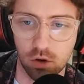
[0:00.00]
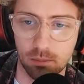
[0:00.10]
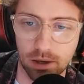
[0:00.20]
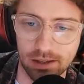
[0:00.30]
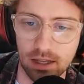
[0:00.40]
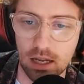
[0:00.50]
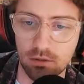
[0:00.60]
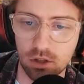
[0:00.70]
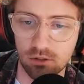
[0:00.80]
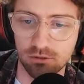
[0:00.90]
on a Monday
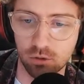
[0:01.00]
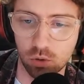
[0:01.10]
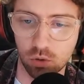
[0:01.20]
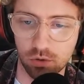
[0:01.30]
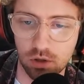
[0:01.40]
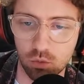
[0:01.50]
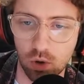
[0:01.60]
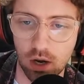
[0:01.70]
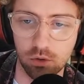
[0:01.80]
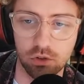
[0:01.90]
evening for the Round